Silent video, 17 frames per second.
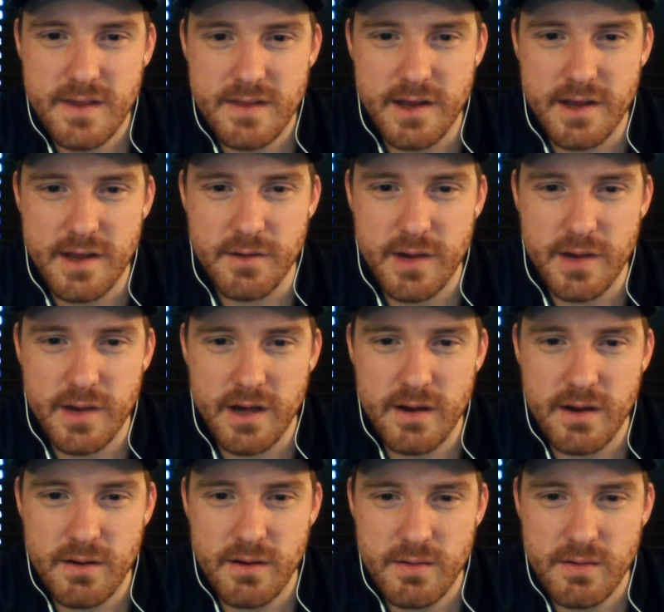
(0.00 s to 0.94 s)
There we
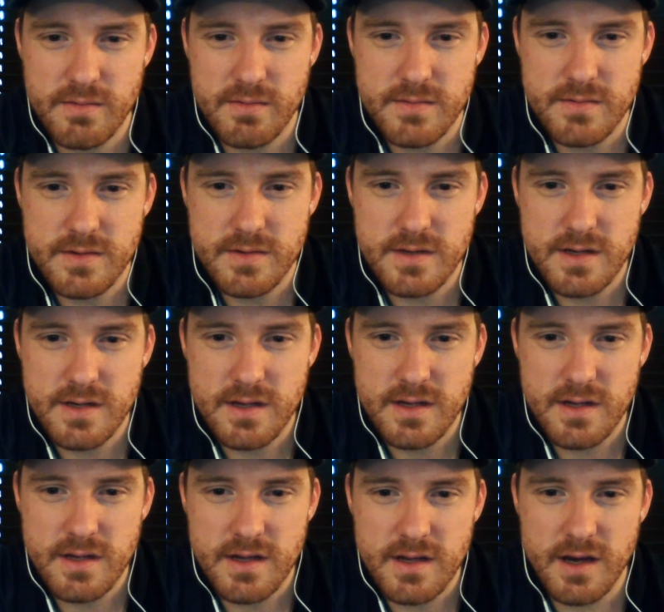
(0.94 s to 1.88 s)
go.
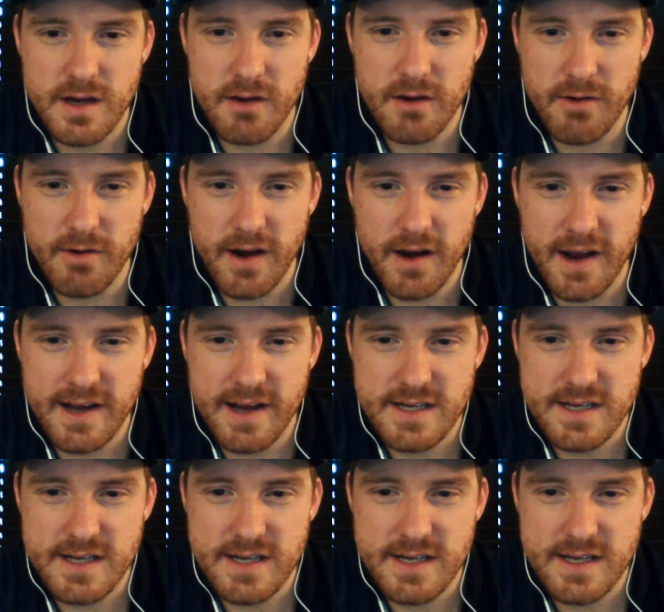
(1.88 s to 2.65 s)
All right.